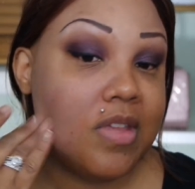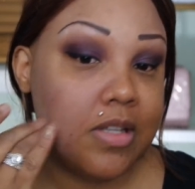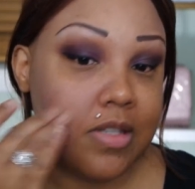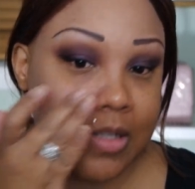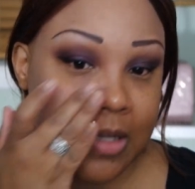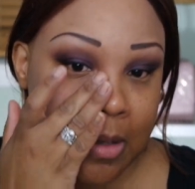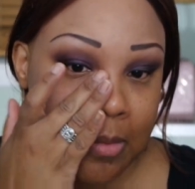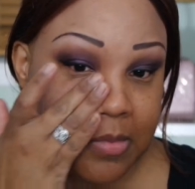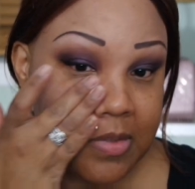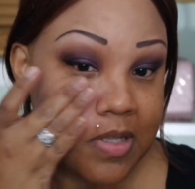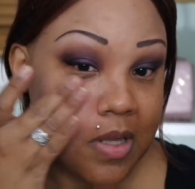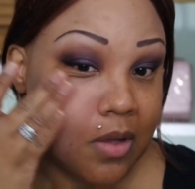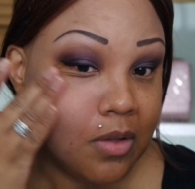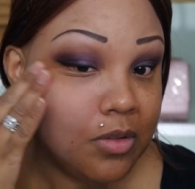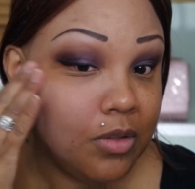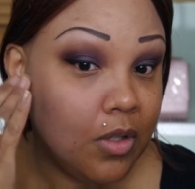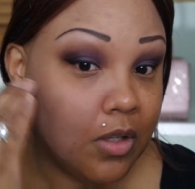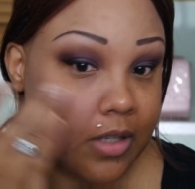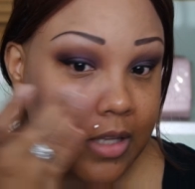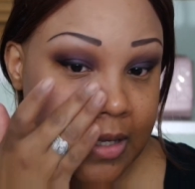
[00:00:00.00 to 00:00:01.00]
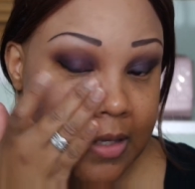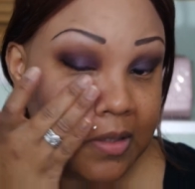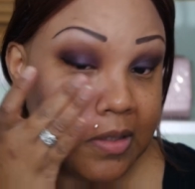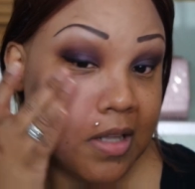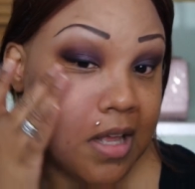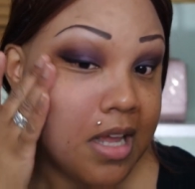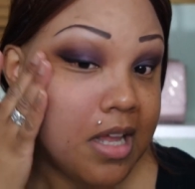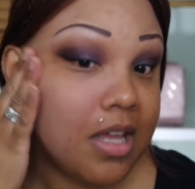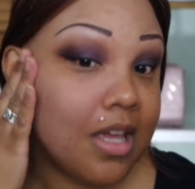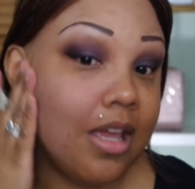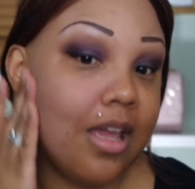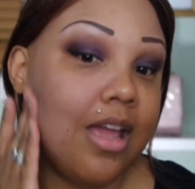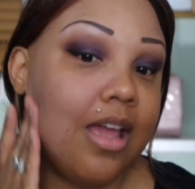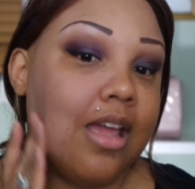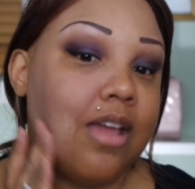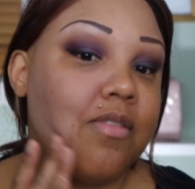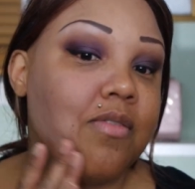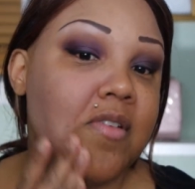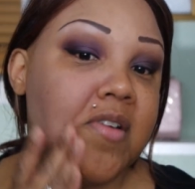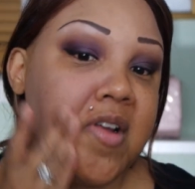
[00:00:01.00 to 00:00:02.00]
This comes out looking like
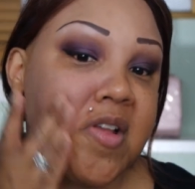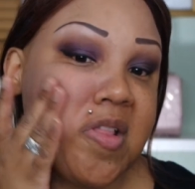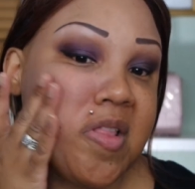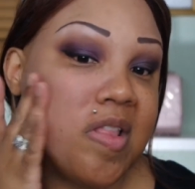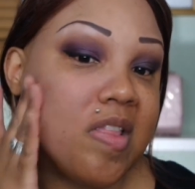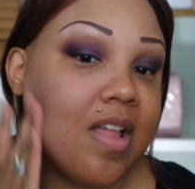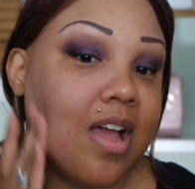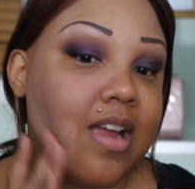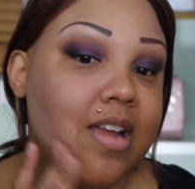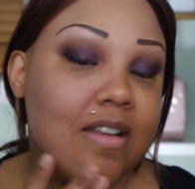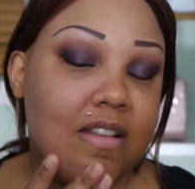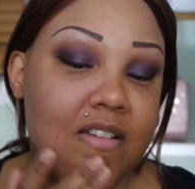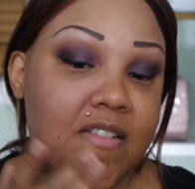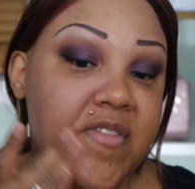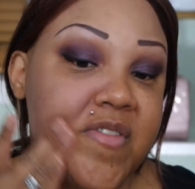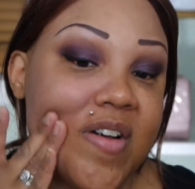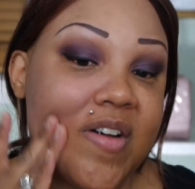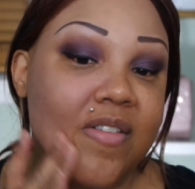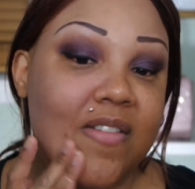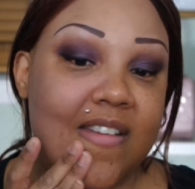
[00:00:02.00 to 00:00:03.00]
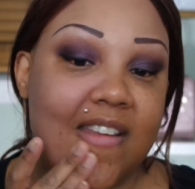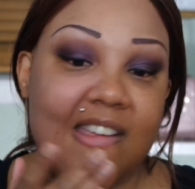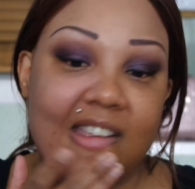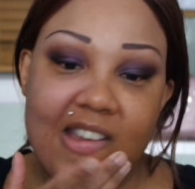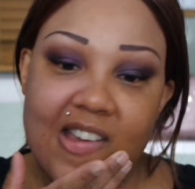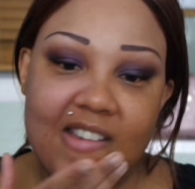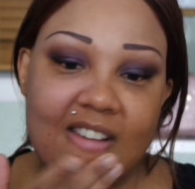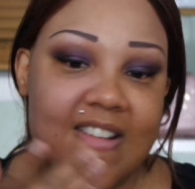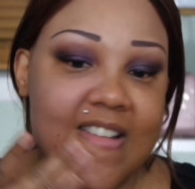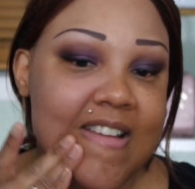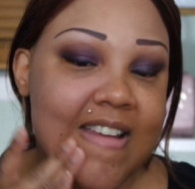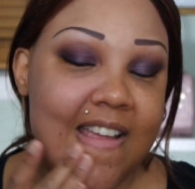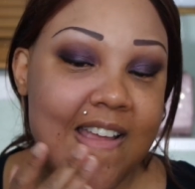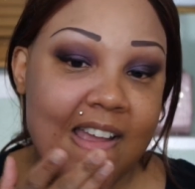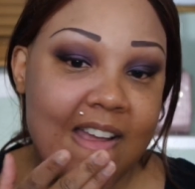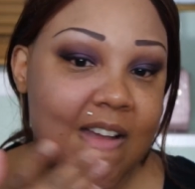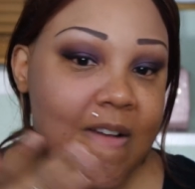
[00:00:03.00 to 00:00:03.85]
a very light foundation.